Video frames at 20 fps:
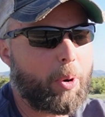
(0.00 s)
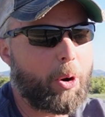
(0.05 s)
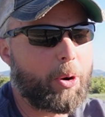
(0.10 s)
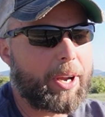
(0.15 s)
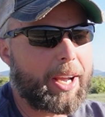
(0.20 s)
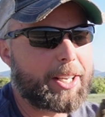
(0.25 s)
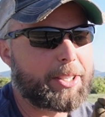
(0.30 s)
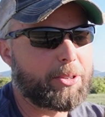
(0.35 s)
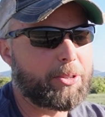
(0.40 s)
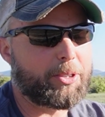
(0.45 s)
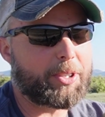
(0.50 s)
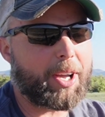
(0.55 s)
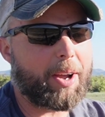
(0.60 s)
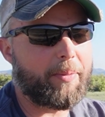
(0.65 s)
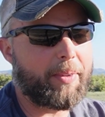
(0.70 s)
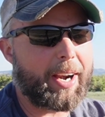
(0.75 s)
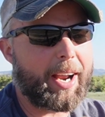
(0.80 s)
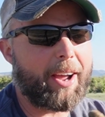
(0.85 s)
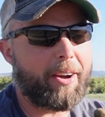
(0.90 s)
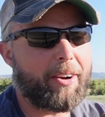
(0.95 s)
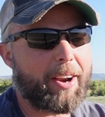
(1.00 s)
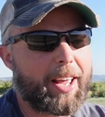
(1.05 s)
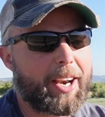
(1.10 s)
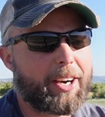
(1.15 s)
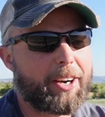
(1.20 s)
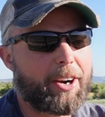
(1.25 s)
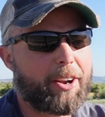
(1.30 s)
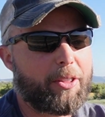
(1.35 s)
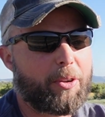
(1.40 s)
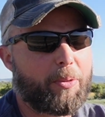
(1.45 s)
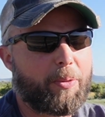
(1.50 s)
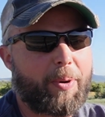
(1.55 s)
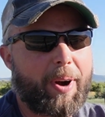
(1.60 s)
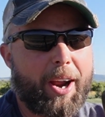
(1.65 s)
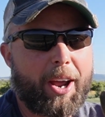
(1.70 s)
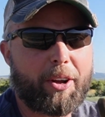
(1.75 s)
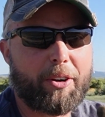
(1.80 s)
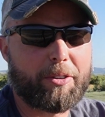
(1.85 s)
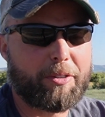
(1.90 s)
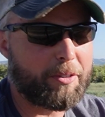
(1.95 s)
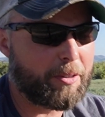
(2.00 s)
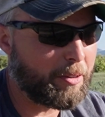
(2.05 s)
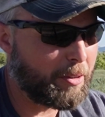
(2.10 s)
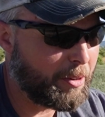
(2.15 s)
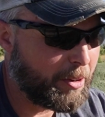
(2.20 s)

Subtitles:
broke as it was coming out, and another round